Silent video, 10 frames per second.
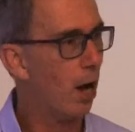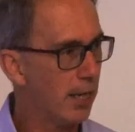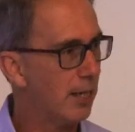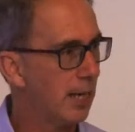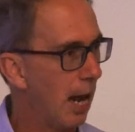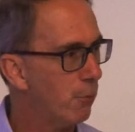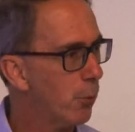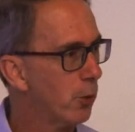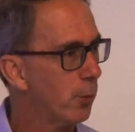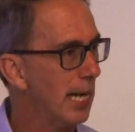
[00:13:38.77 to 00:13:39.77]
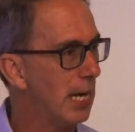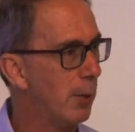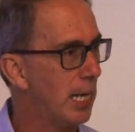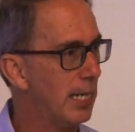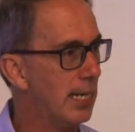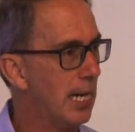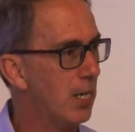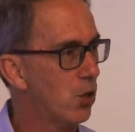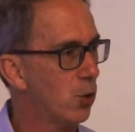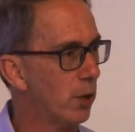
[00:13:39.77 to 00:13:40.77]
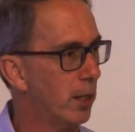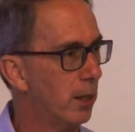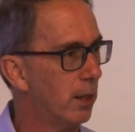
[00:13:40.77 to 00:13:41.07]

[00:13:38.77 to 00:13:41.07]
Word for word: I haven't worked with anyone in dentistry.